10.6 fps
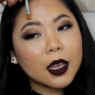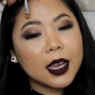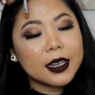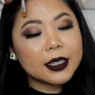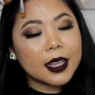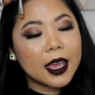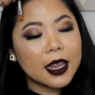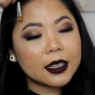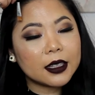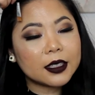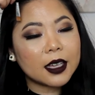and just
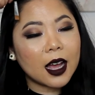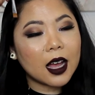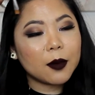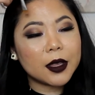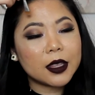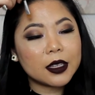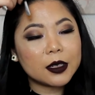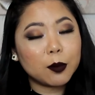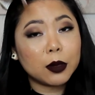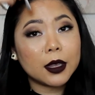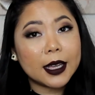hitting the top and
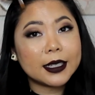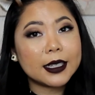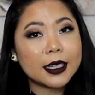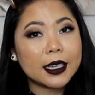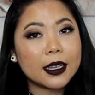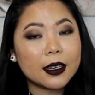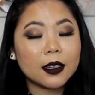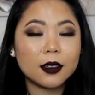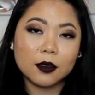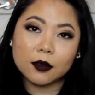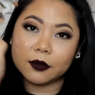then blending it
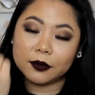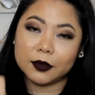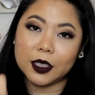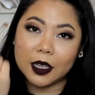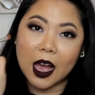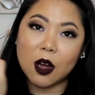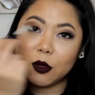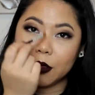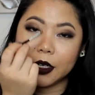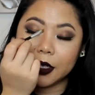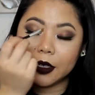
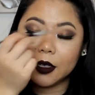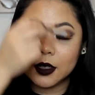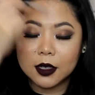outward.